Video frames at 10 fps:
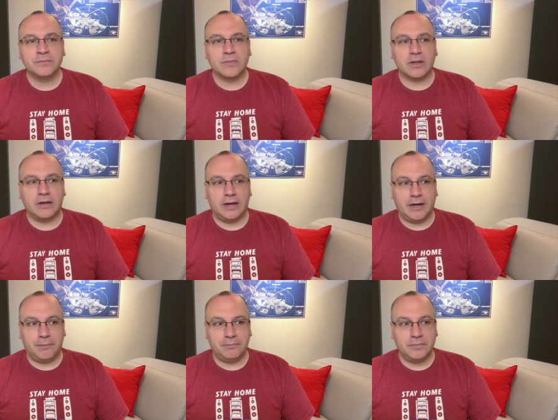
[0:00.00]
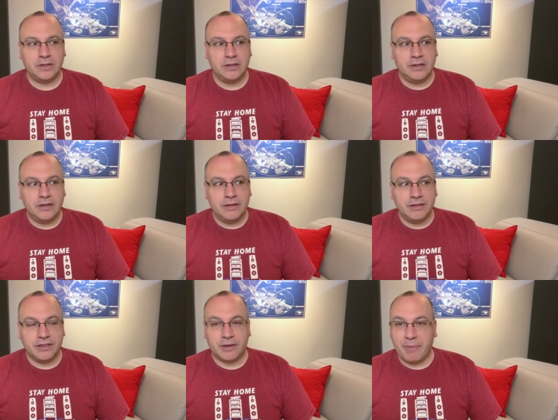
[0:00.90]

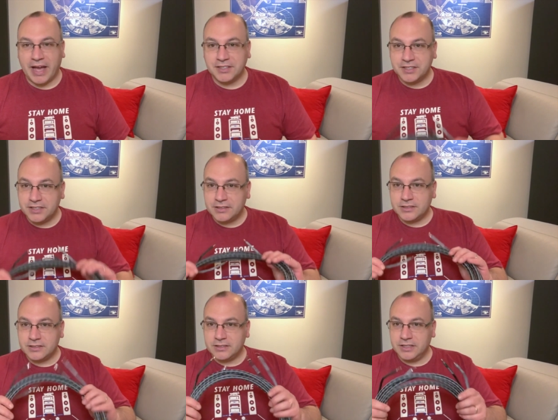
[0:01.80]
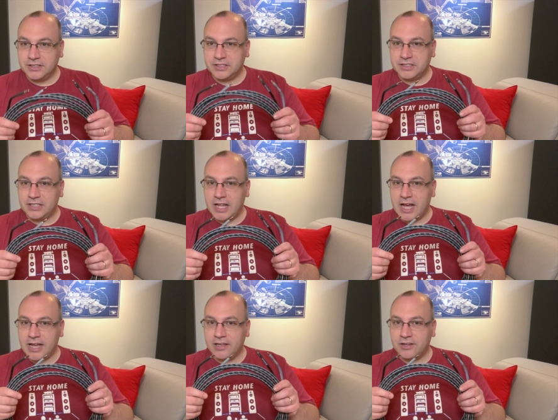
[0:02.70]
The capacitance is a little
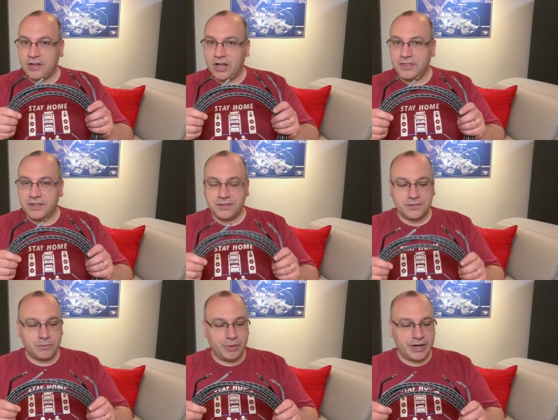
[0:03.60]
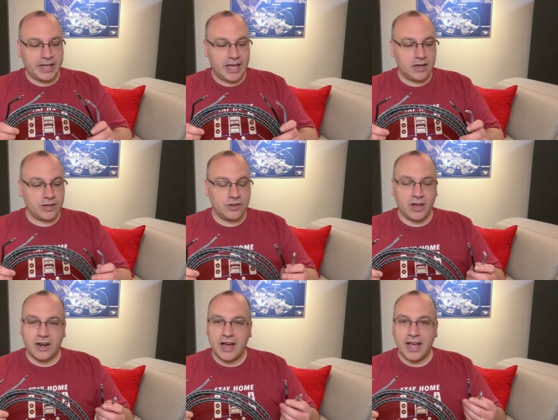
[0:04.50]
high on this, but again,
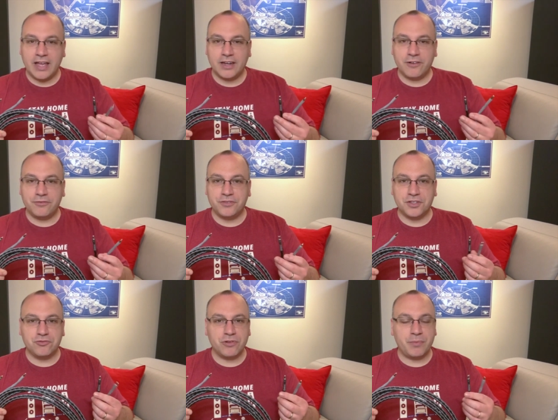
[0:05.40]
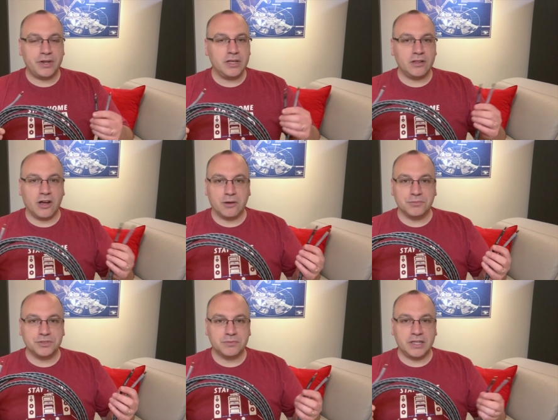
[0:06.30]
not high enough to trip any
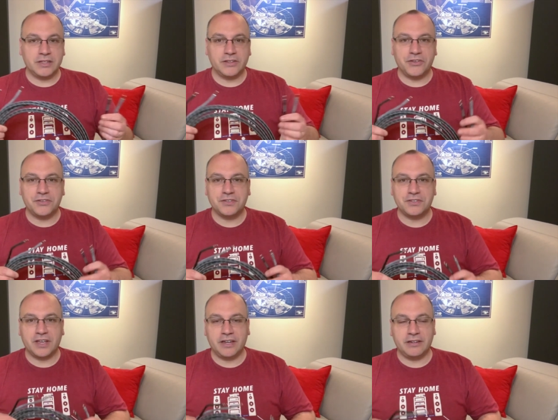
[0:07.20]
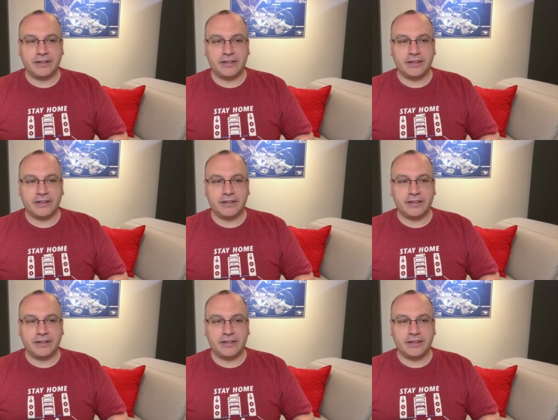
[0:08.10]
alarms. It doesn't send